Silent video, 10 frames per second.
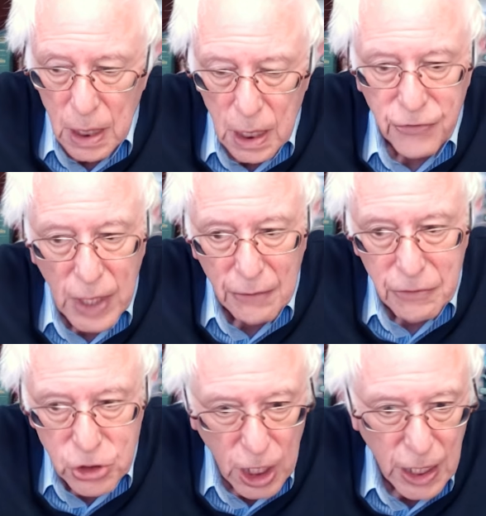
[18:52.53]
if you have a
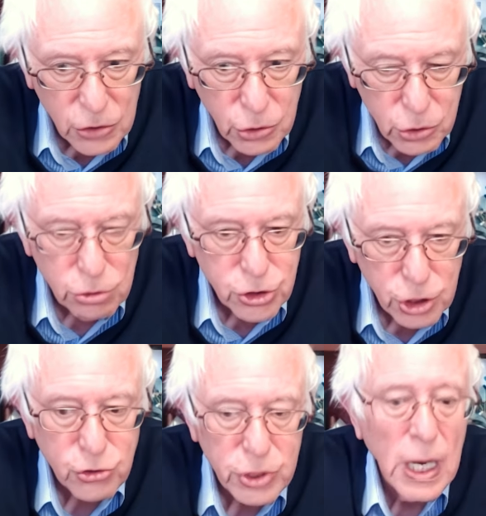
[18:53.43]
child or two
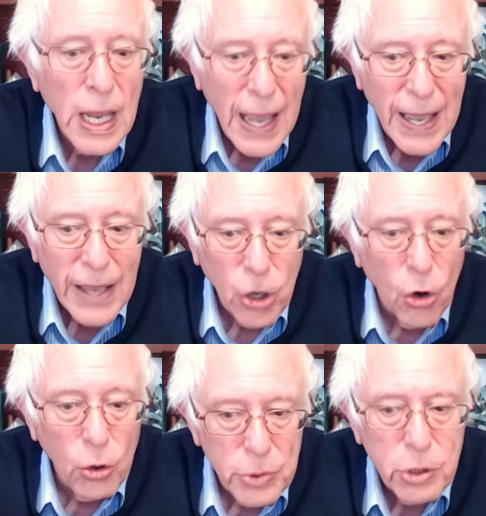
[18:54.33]
children at
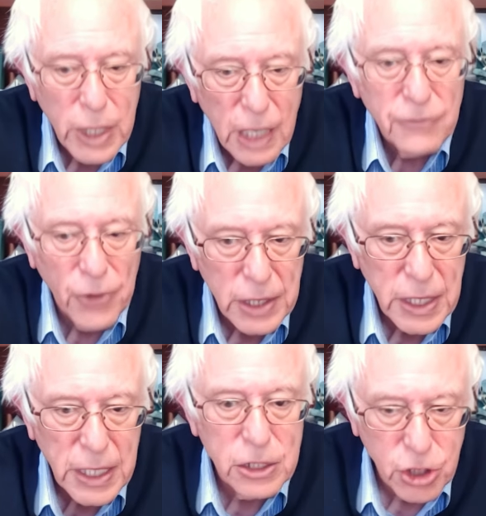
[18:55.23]
home and you can't find
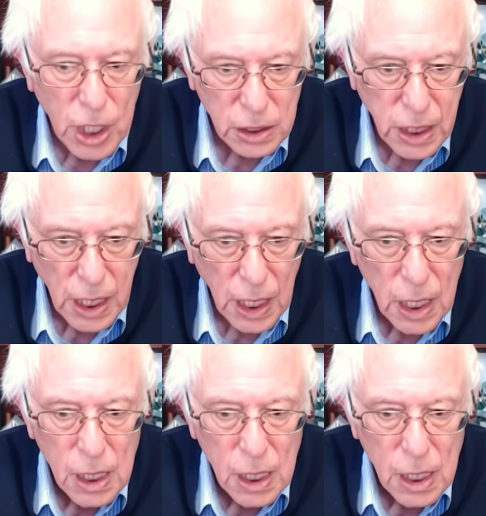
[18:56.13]
any child care.